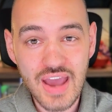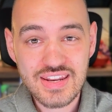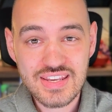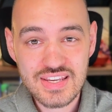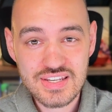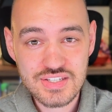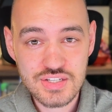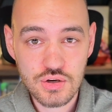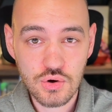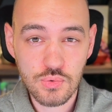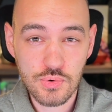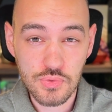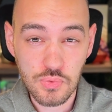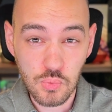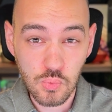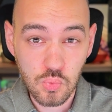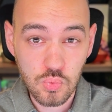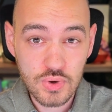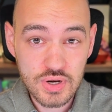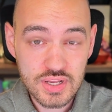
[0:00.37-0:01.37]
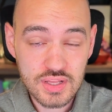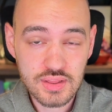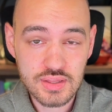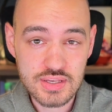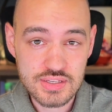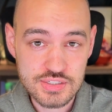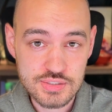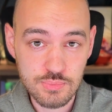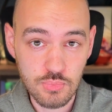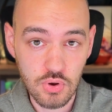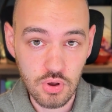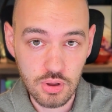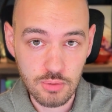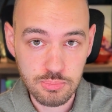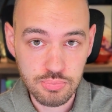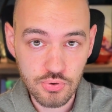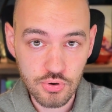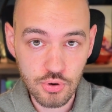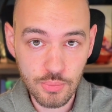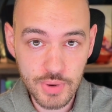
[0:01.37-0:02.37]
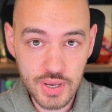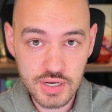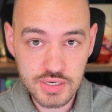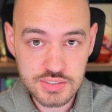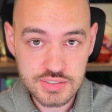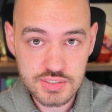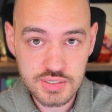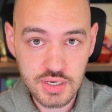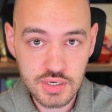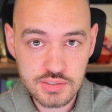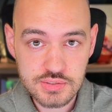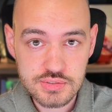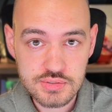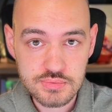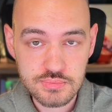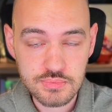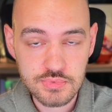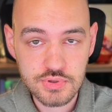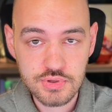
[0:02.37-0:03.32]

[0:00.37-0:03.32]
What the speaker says: do you deal with really small probate estates?